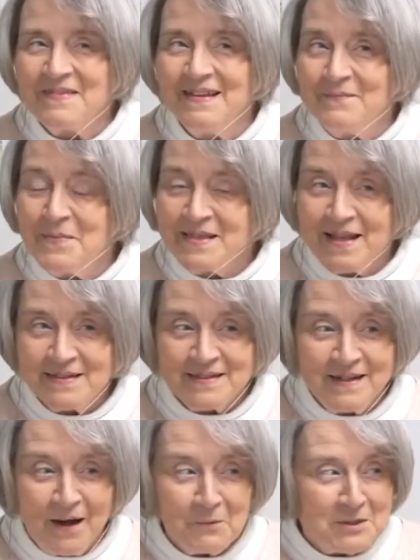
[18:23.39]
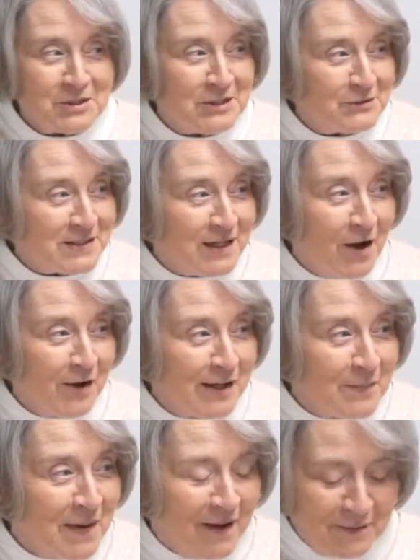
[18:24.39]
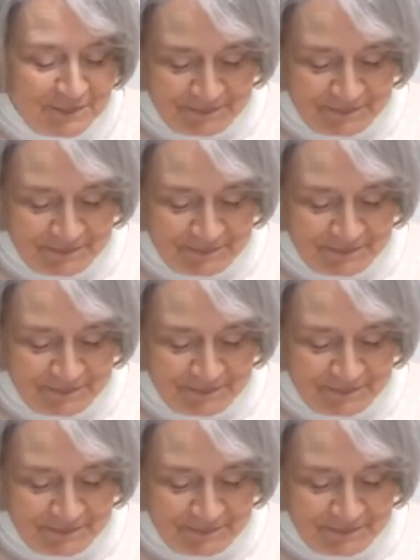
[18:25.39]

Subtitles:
But that's not what she was talking about.